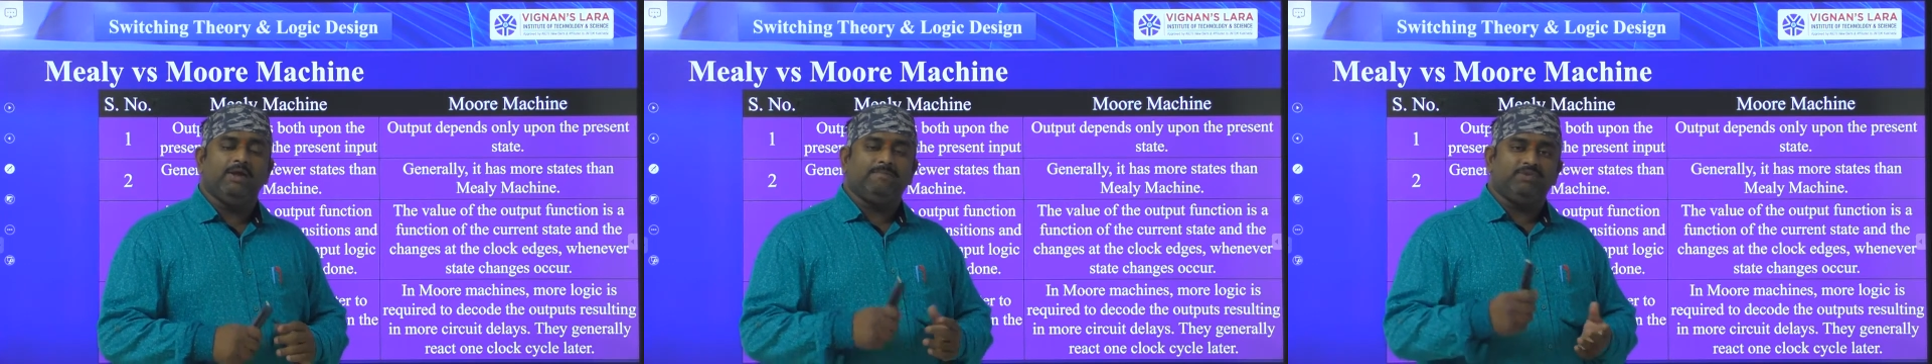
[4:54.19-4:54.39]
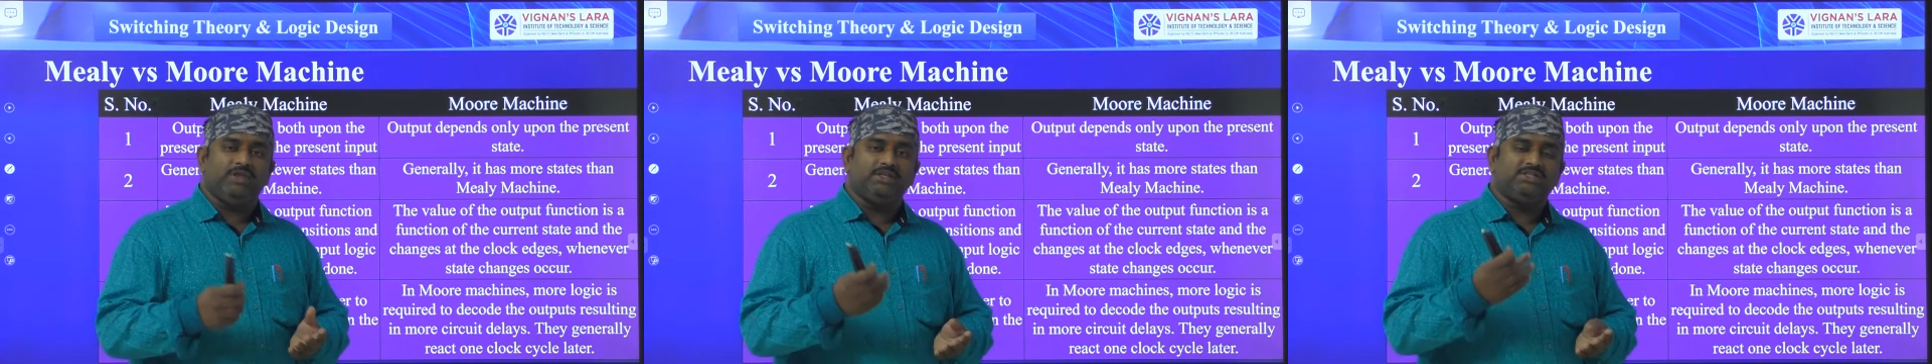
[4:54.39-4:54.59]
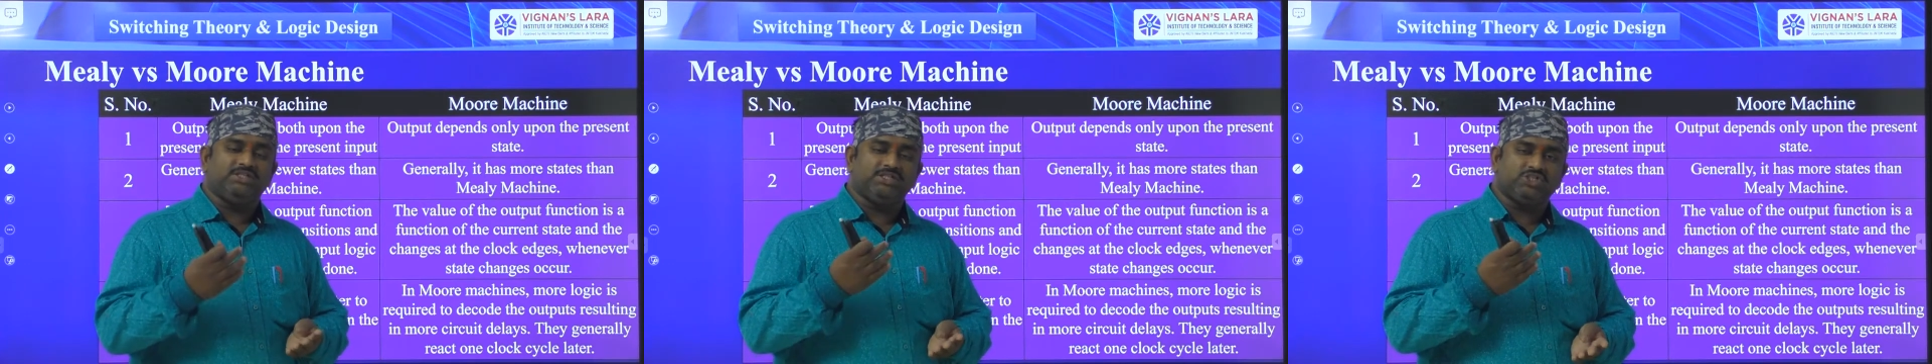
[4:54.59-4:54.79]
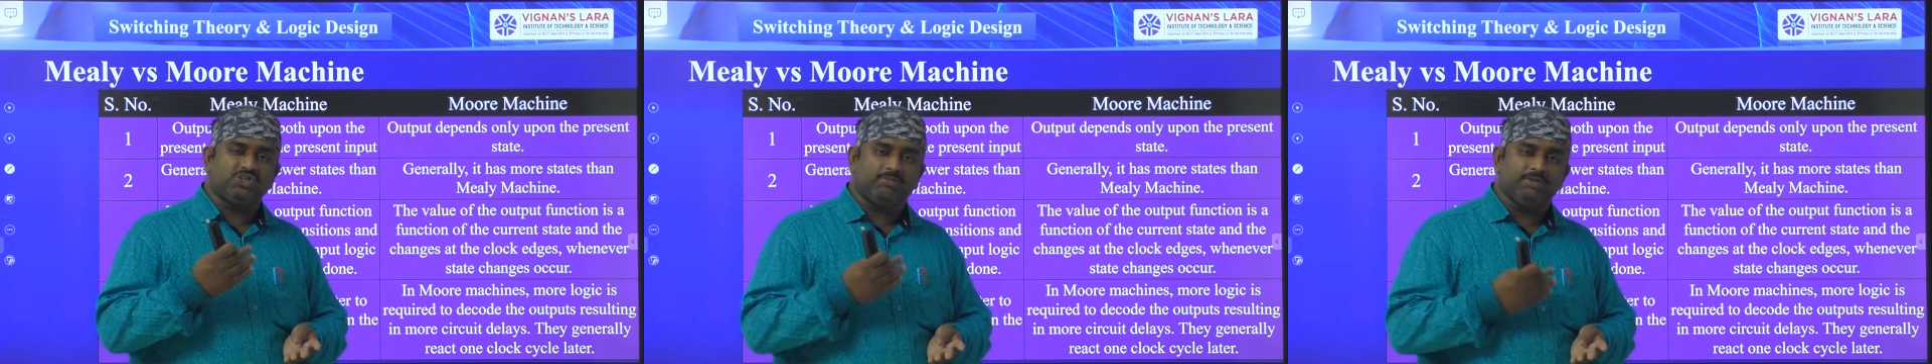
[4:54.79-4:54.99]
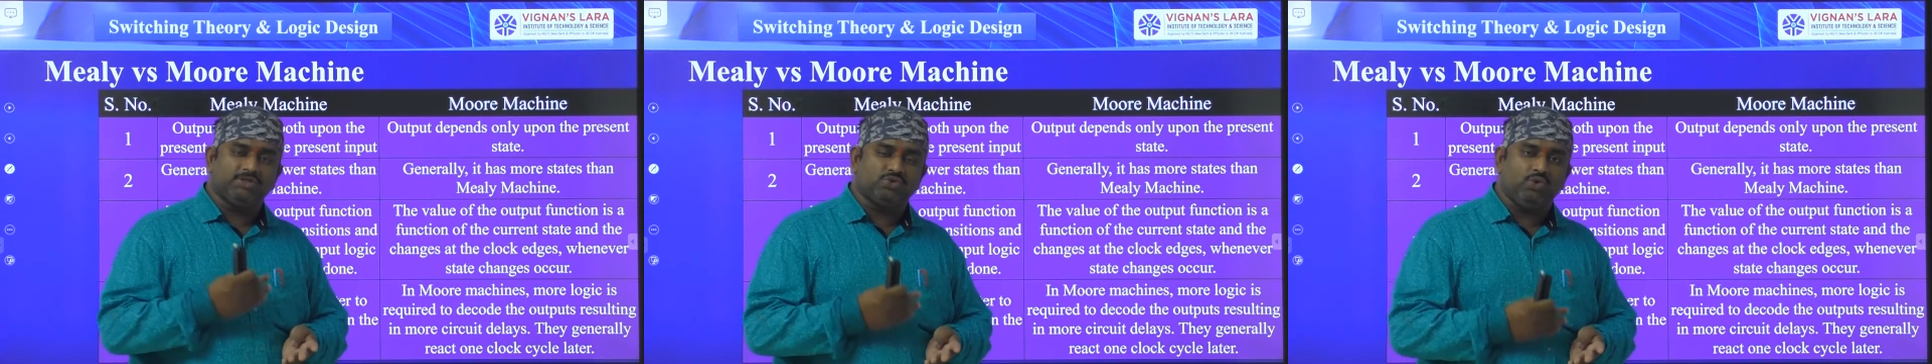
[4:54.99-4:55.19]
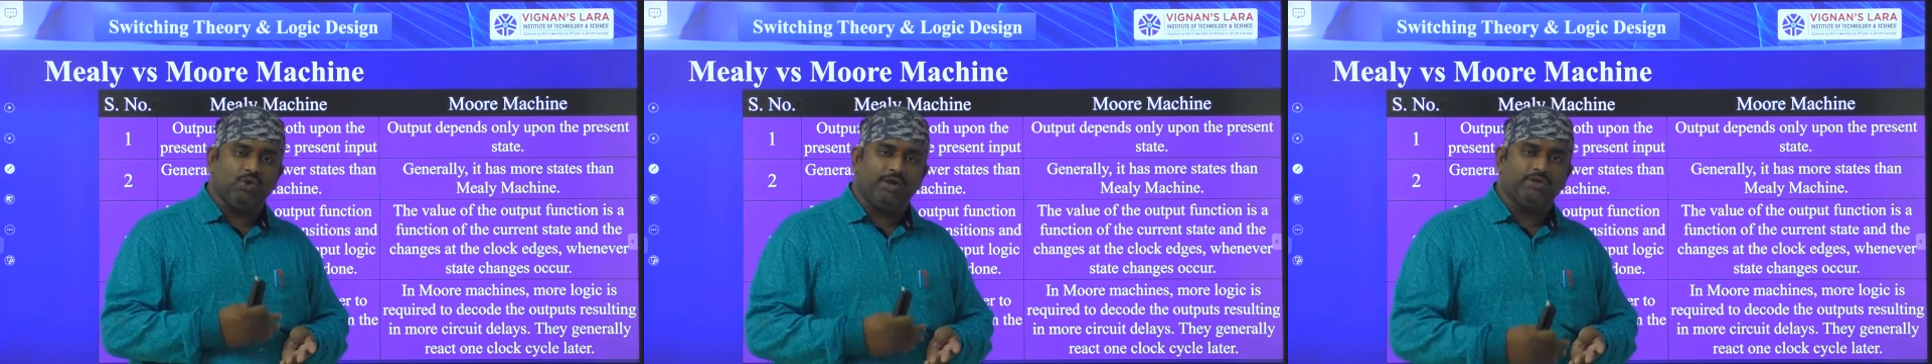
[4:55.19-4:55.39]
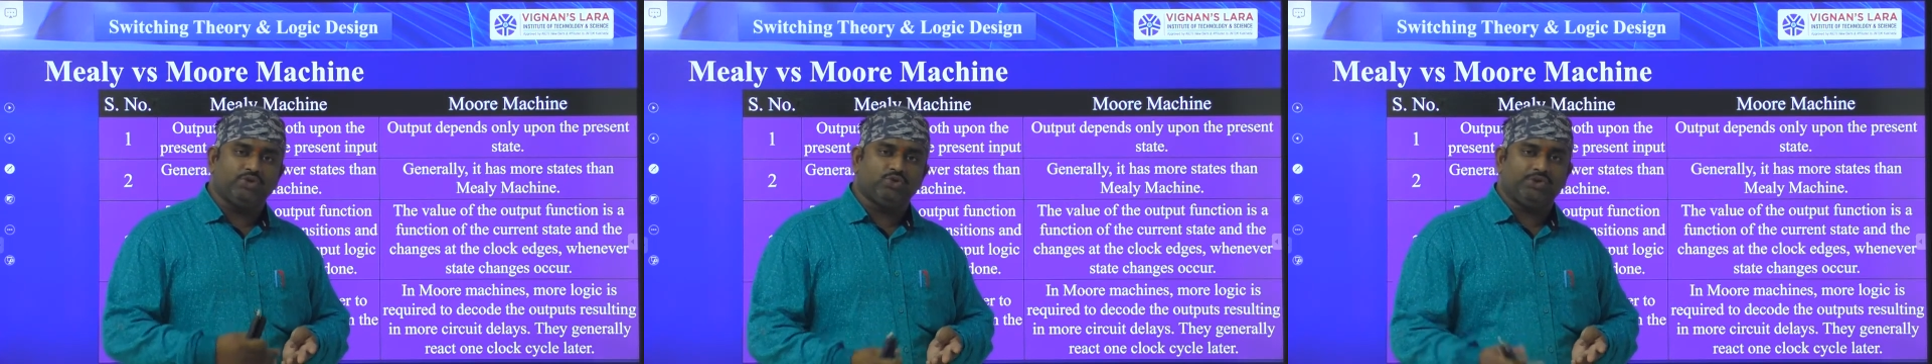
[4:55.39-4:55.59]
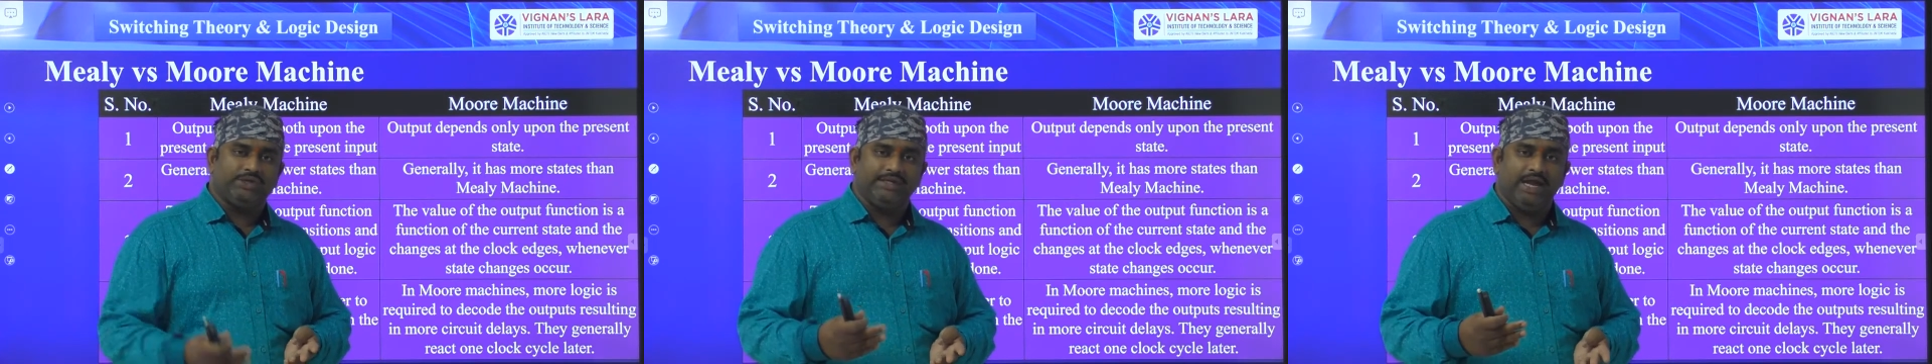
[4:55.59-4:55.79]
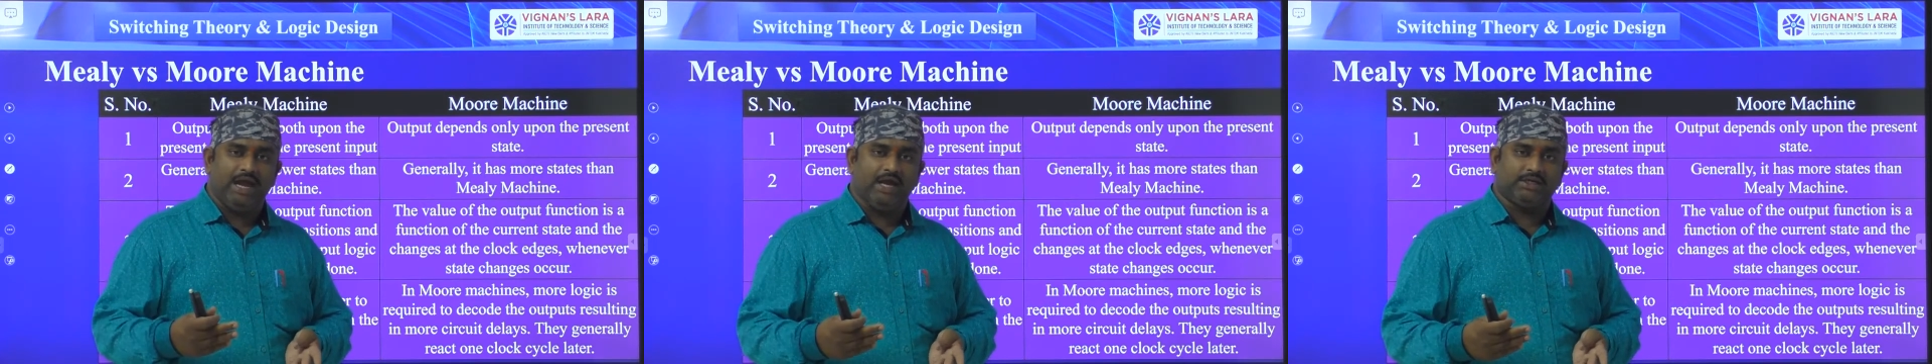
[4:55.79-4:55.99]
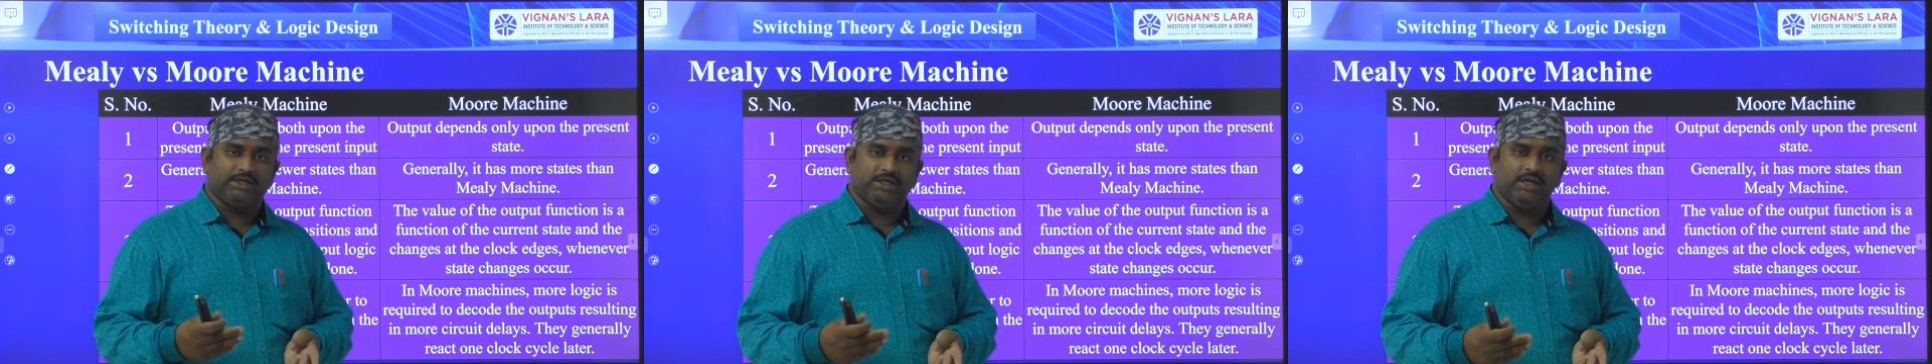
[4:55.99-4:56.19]
then system is going to
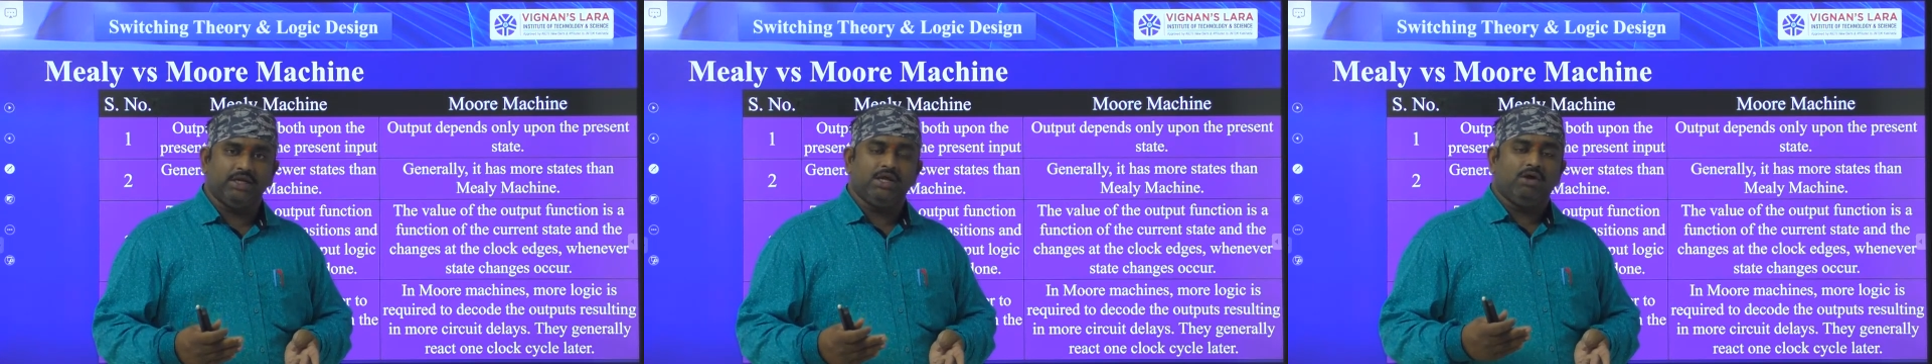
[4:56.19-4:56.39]
react.